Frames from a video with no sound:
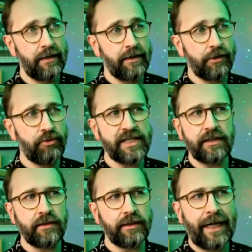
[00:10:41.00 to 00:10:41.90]

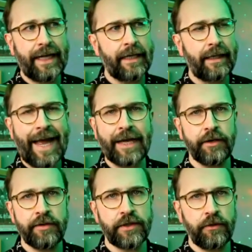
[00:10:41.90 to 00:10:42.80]
crystal clear
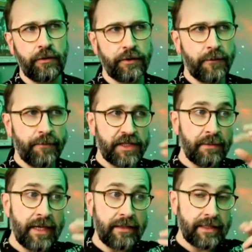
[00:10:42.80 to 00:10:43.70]
lacquer, it's called, to
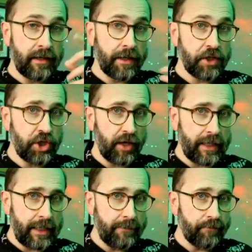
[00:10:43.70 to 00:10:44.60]
make these eyes
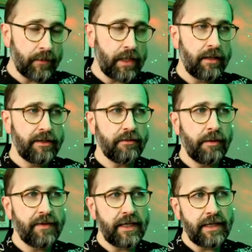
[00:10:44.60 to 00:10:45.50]
shiny. So
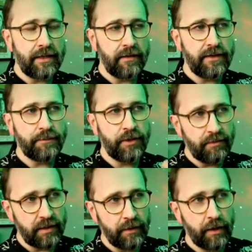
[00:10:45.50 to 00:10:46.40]
I'm thinking that this
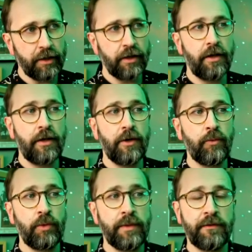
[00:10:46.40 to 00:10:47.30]
permanent marker
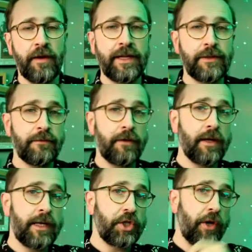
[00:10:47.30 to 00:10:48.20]
will be fine to
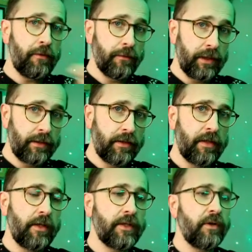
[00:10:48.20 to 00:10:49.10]
varnish over
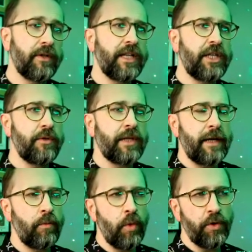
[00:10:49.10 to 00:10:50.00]
as long as I use a
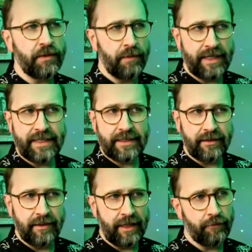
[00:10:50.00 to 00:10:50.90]
water-based
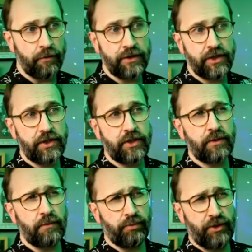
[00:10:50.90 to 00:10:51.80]
and therefore a
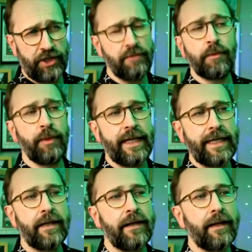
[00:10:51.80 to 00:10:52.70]

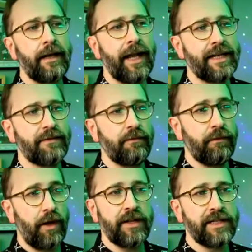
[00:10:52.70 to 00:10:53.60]
presumably less
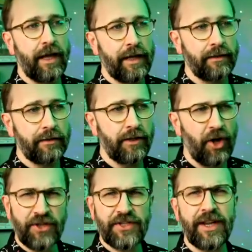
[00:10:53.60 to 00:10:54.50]
volatile,
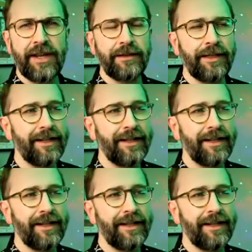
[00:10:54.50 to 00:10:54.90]
hostile